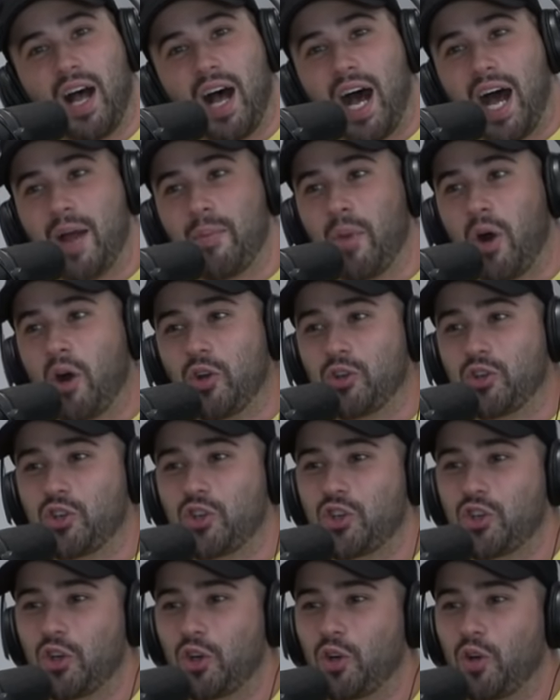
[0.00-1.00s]
I'm
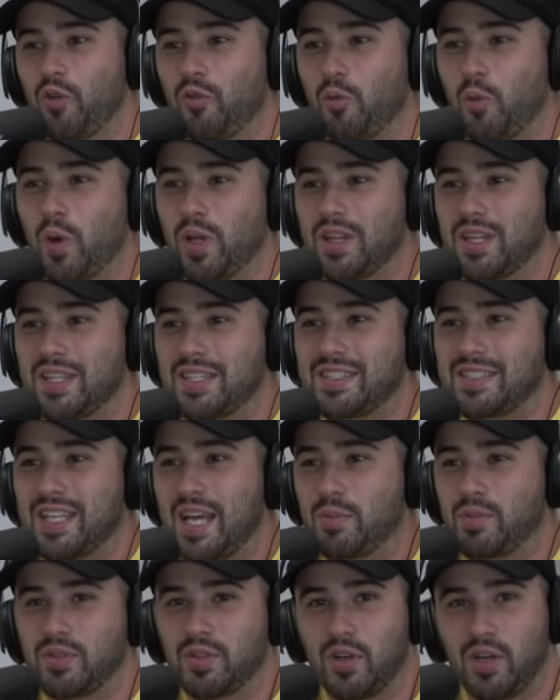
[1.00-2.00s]
unsure of what the
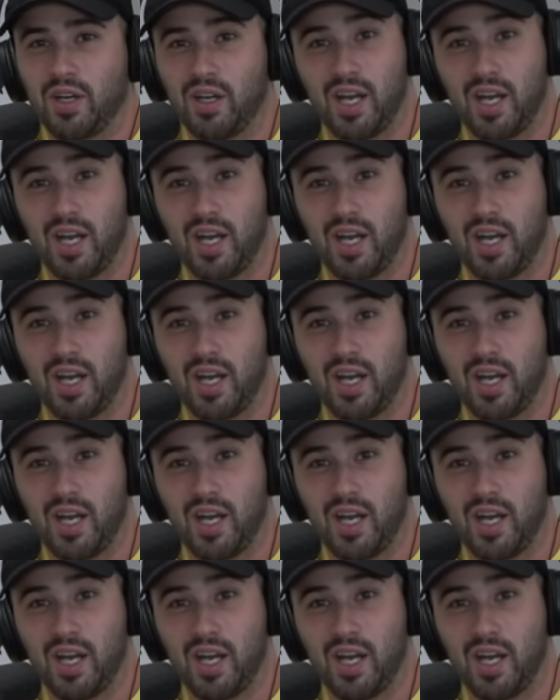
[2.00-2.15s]
steps are.